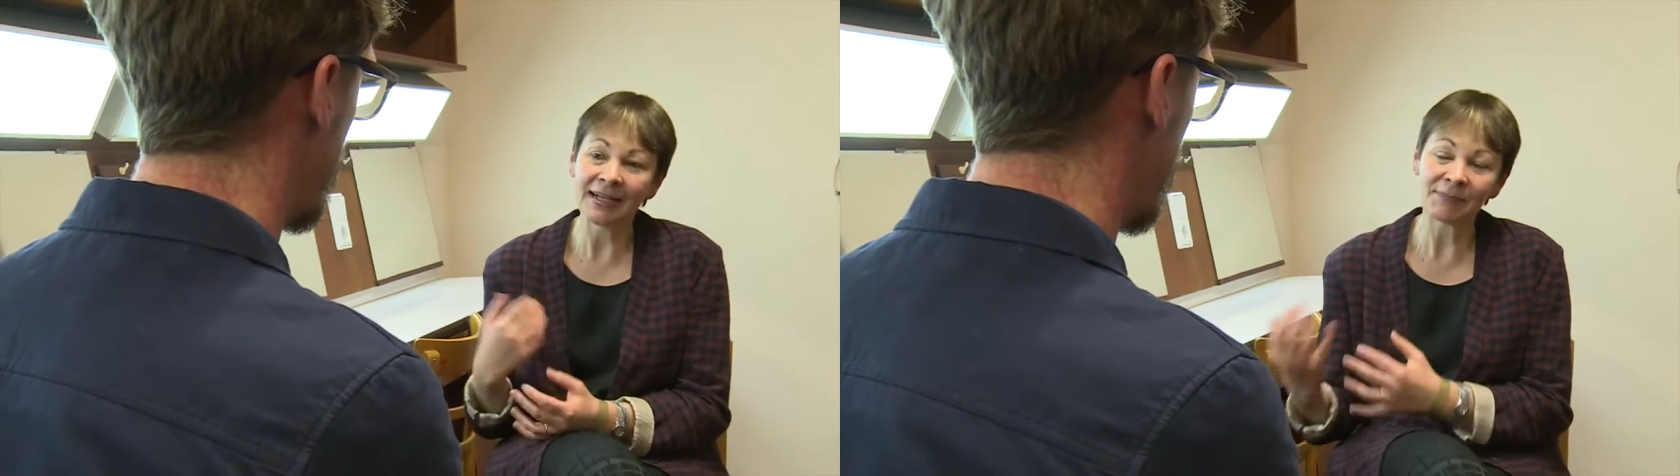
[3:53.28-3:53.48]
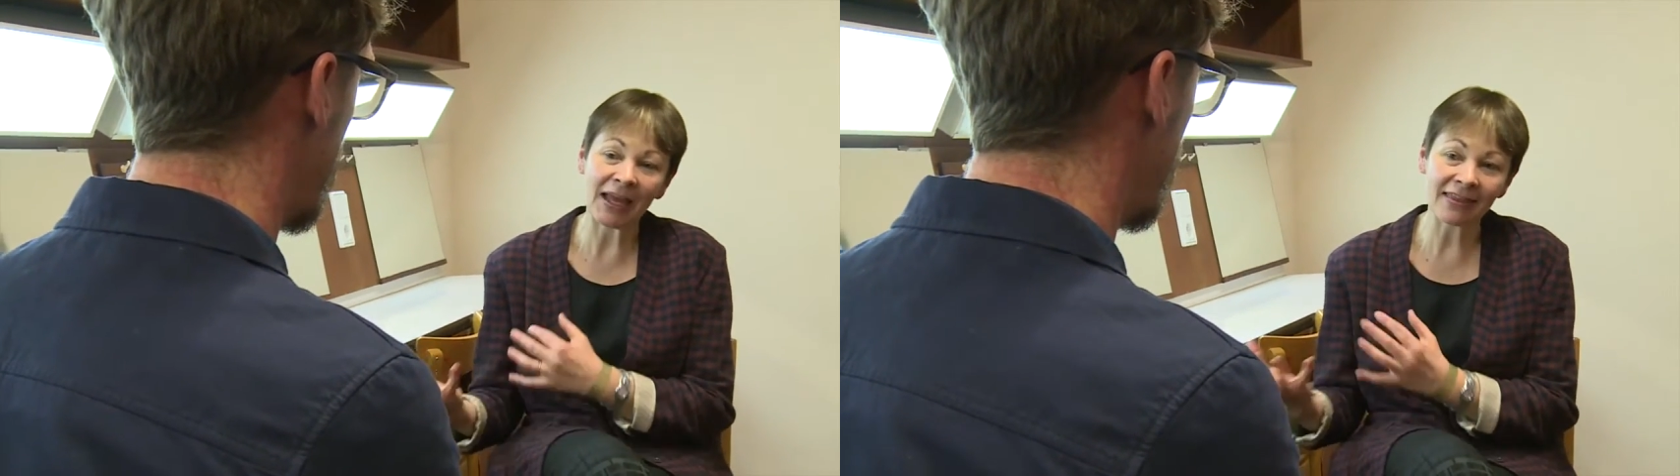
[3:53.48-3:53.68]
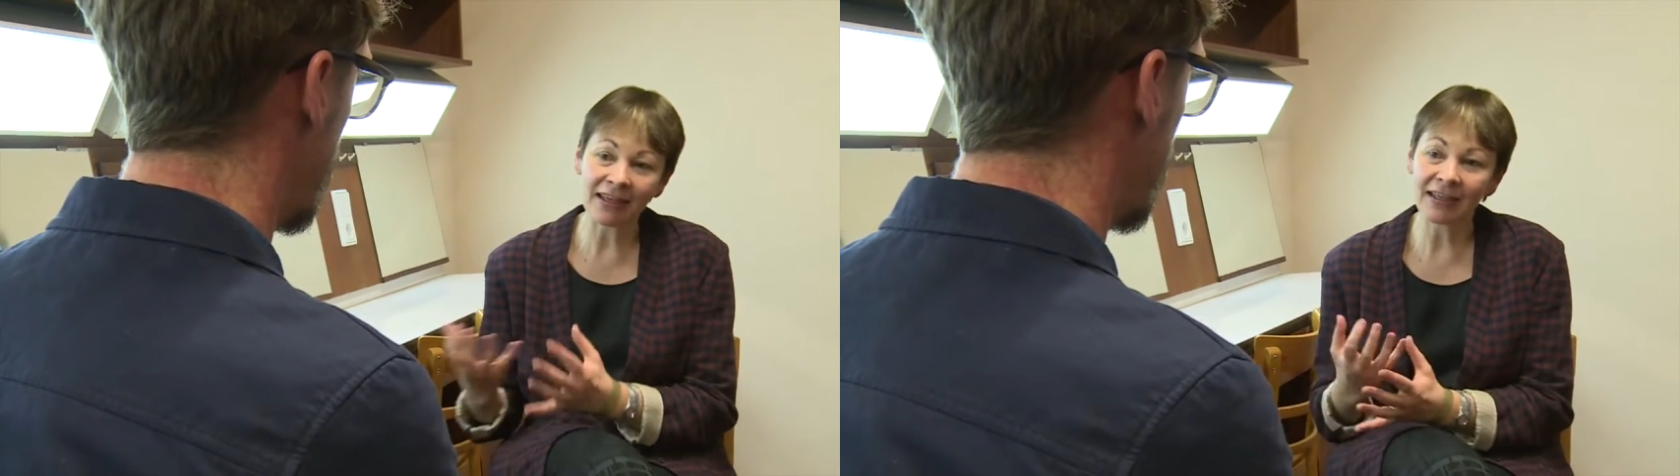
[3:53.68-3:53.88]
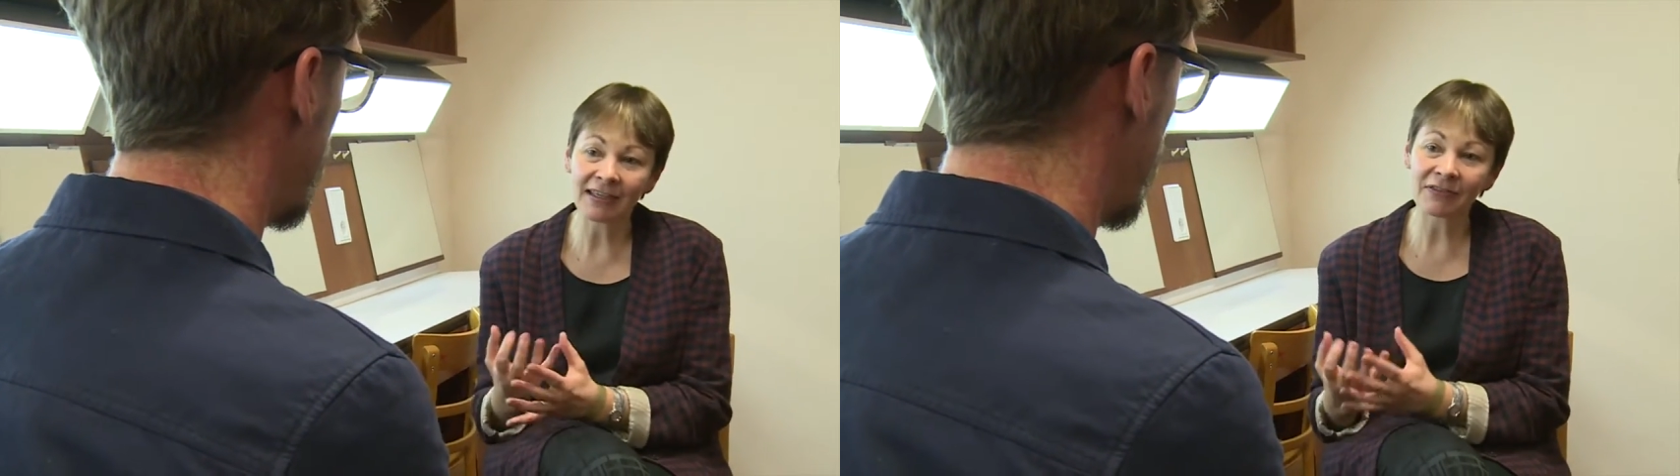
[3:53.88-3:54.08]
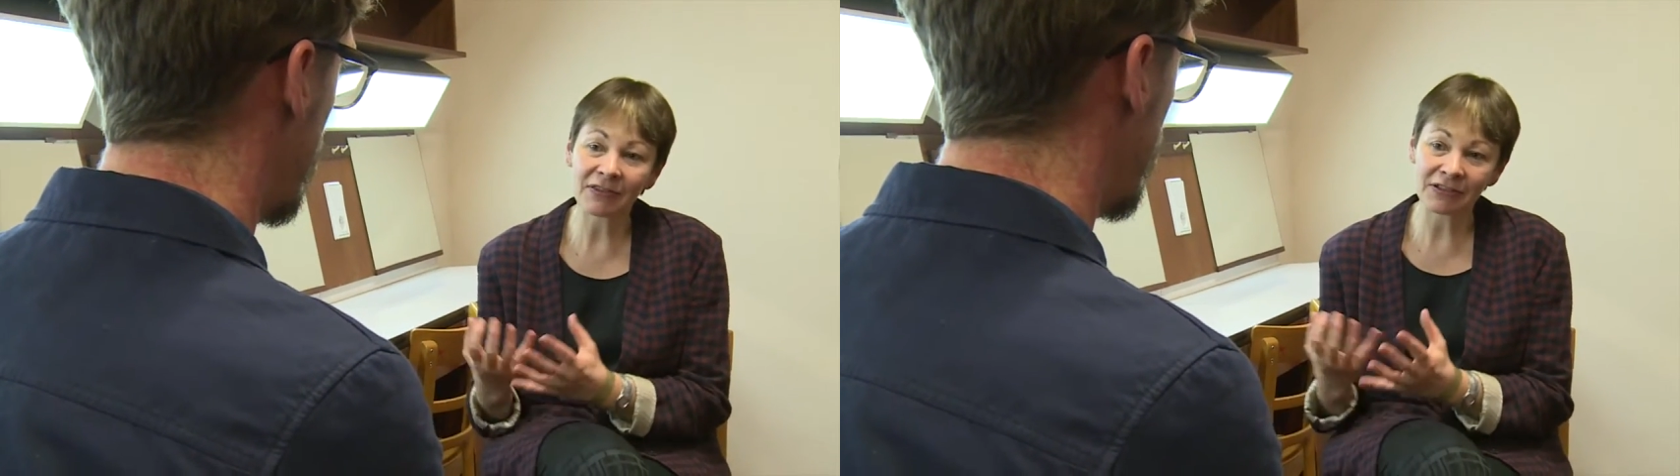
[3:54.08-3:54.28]
I
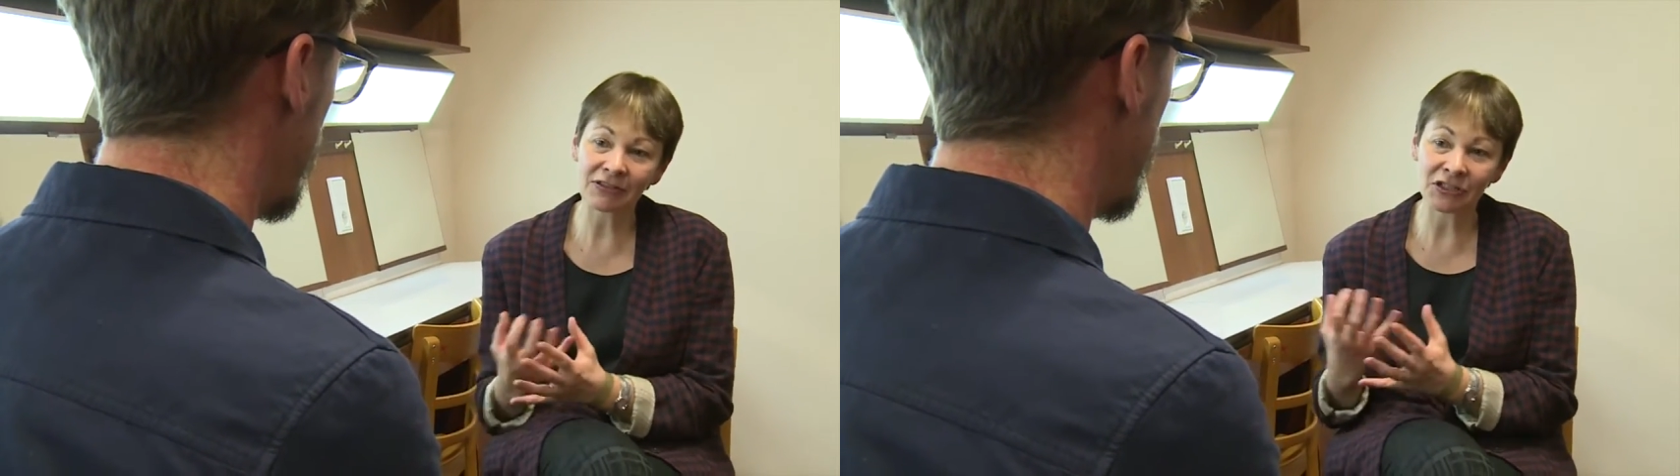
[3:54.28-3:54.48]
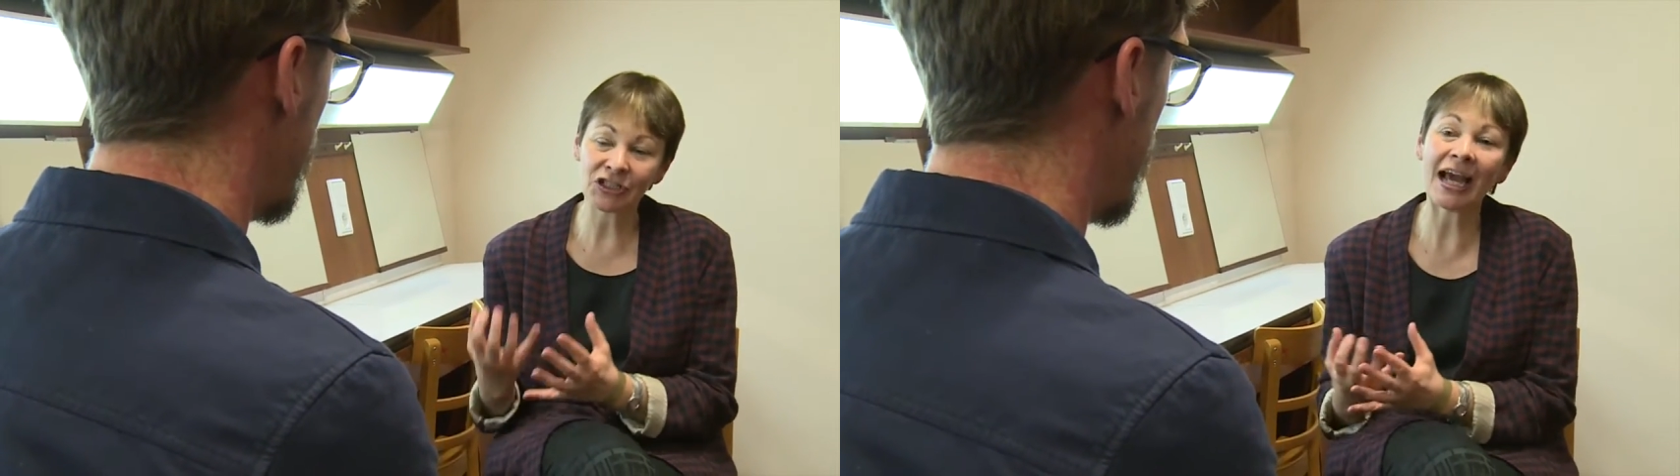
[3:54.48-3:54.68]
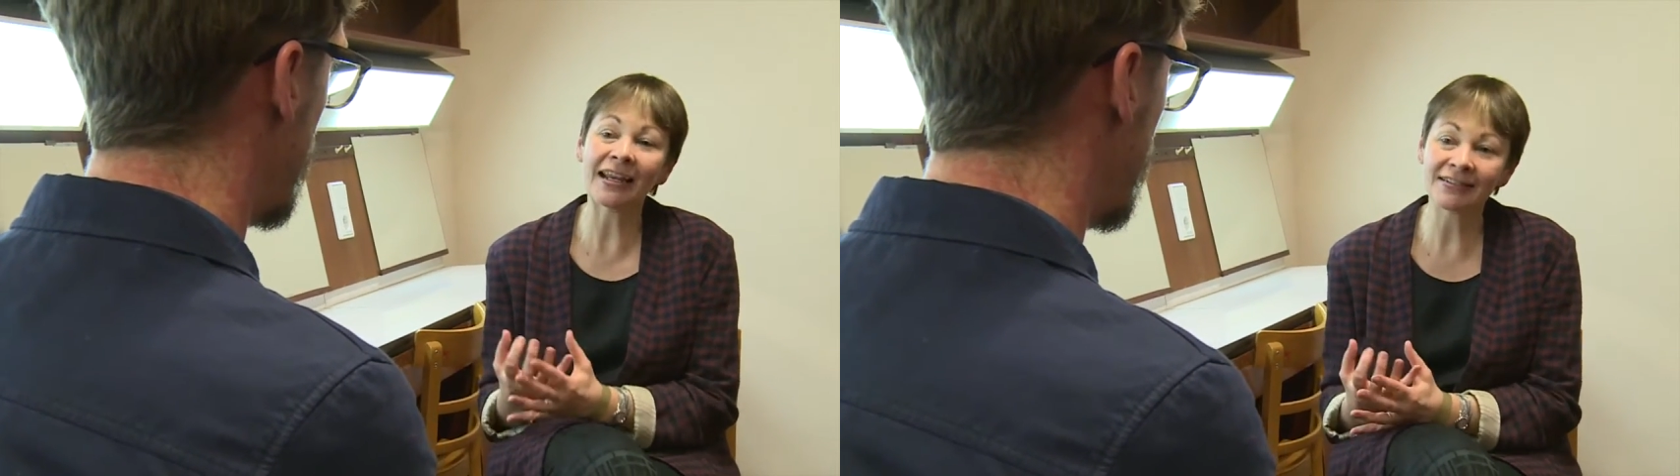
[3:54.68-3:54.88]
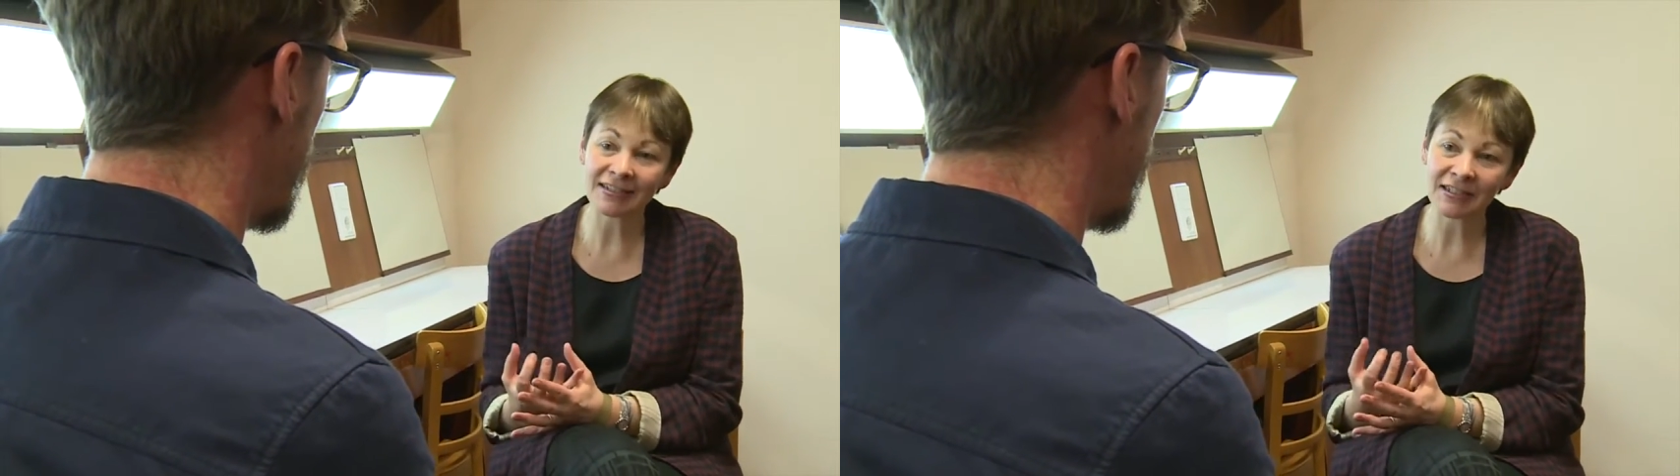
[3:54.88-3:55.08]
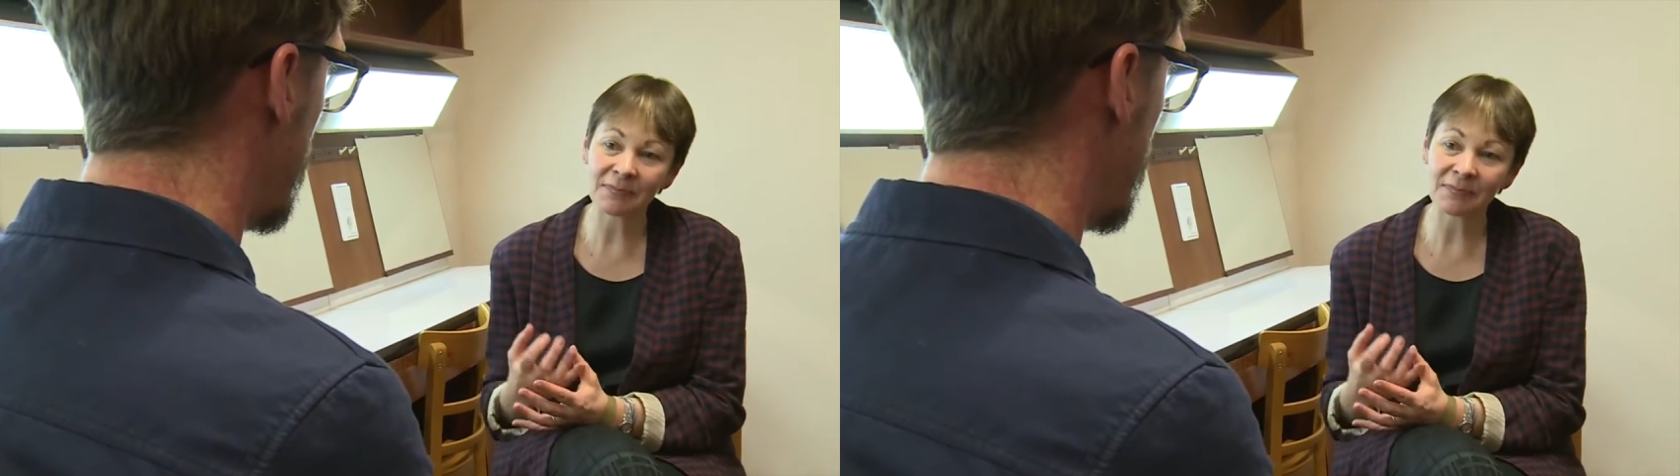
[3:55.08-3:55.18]
think the challenge is to